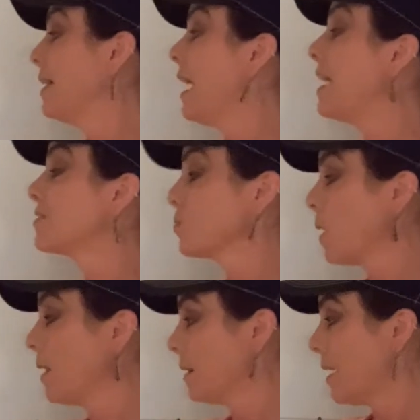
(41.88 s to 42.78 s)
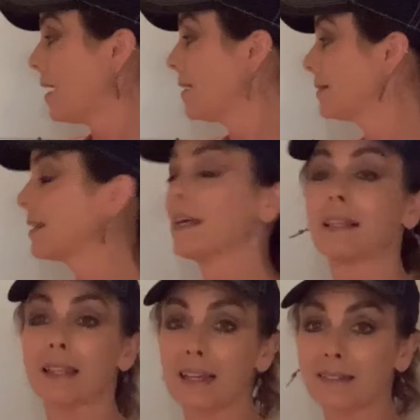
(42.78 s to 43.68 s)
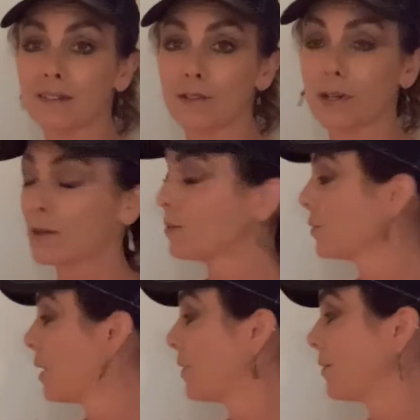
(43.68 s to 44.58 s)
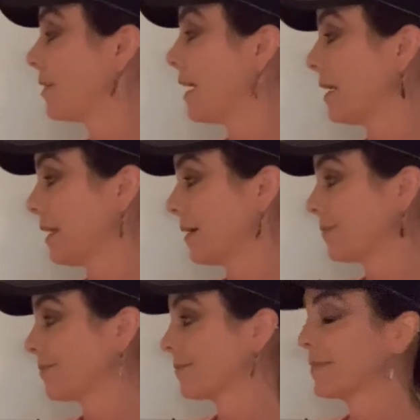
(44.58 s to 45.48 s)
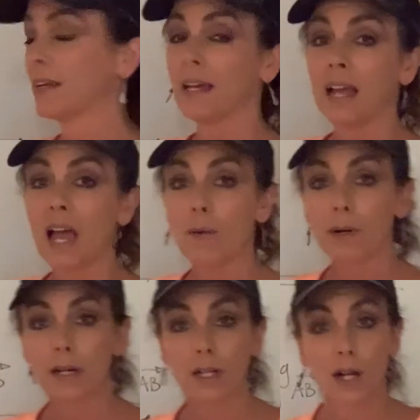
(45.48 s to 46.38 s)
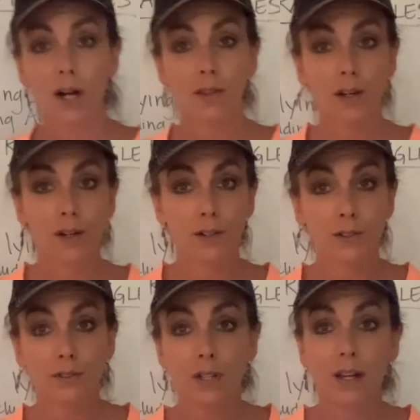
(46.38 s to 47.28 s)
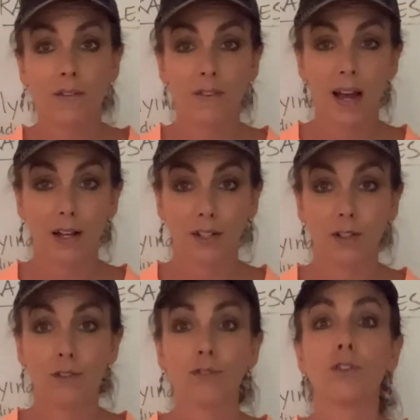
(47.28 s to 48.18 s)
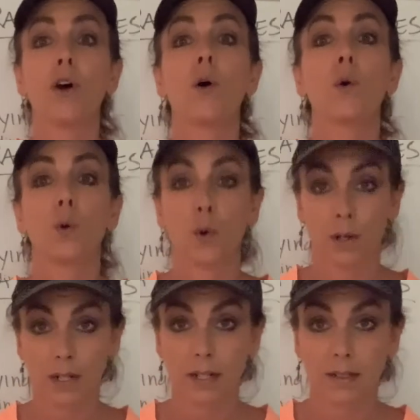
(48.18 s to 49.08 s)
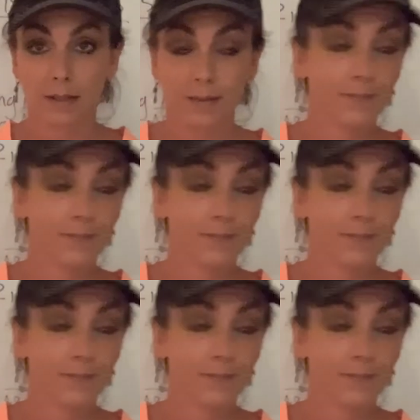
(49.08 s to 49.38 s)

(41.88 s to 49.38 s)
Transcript: as well as less than or equal to 180. And we're going to call those values coordinates.